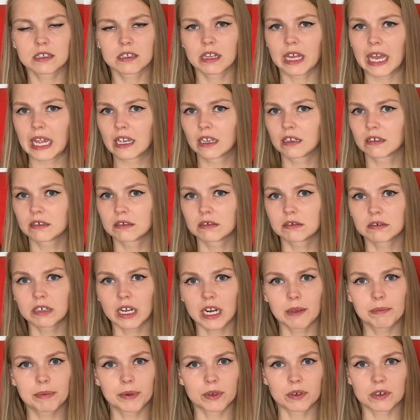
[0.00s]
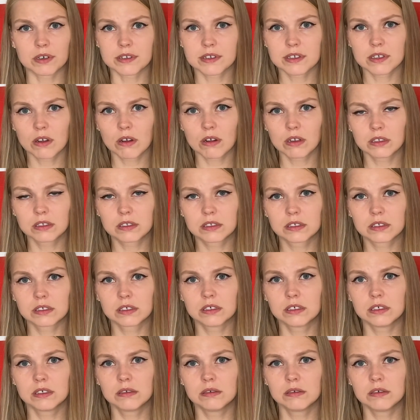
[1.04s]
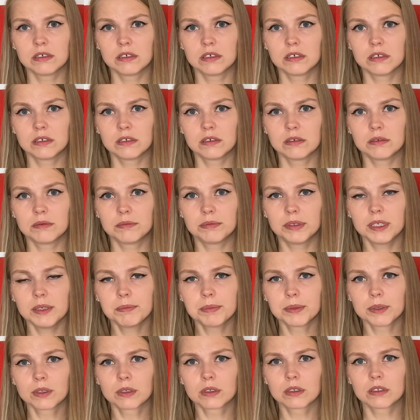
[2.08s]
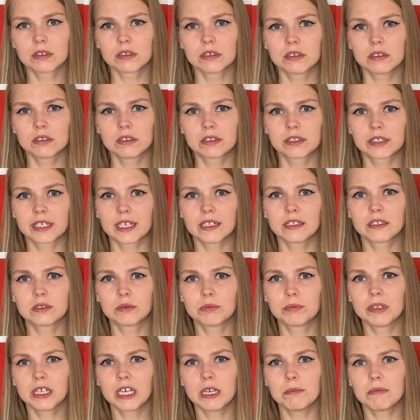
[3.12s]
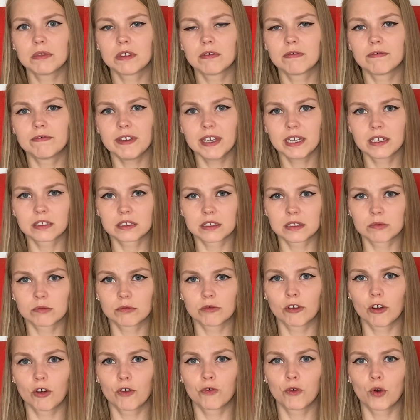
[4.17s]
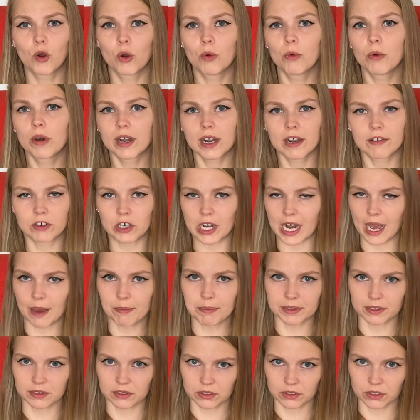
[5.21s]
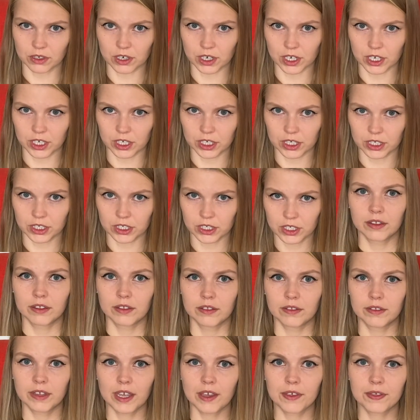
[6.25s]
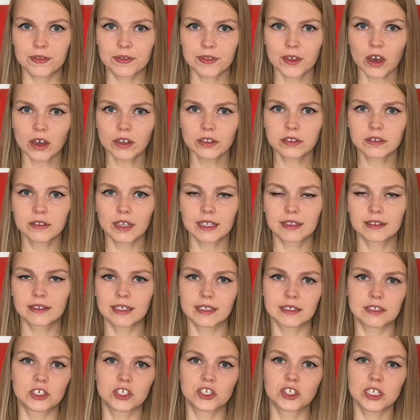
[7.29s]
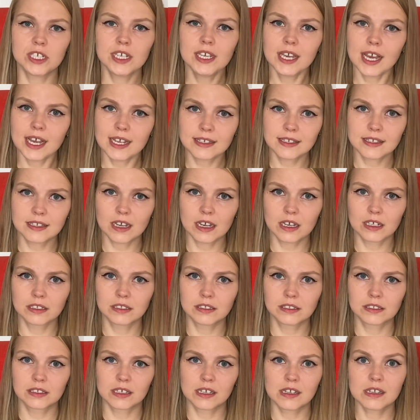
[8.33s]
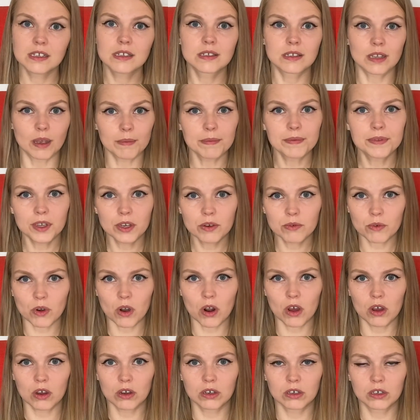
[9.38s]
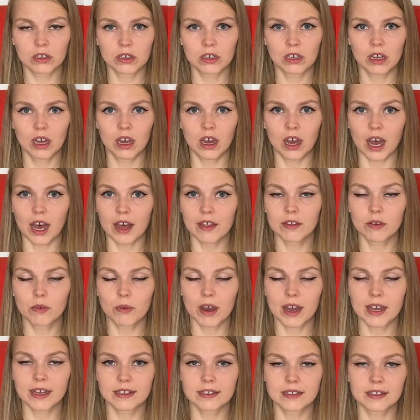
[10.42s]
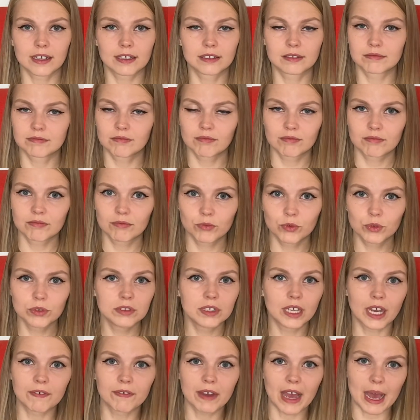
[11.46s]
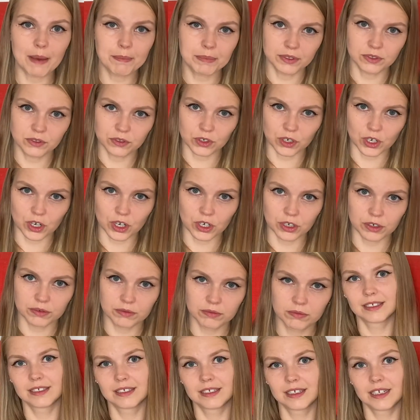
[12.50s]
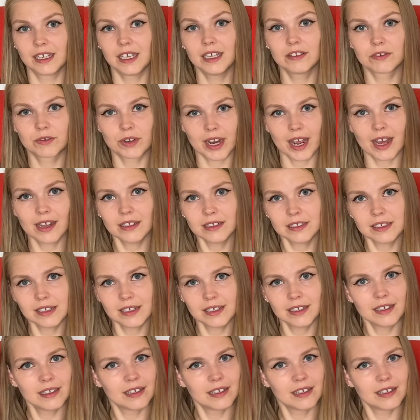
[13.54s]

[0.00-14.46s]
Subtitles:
like rape or assault, people tend to blame the victim for whatever happened to her. They thought that she has done something wrong, otherwise that wouldn't have happened to her. In reality,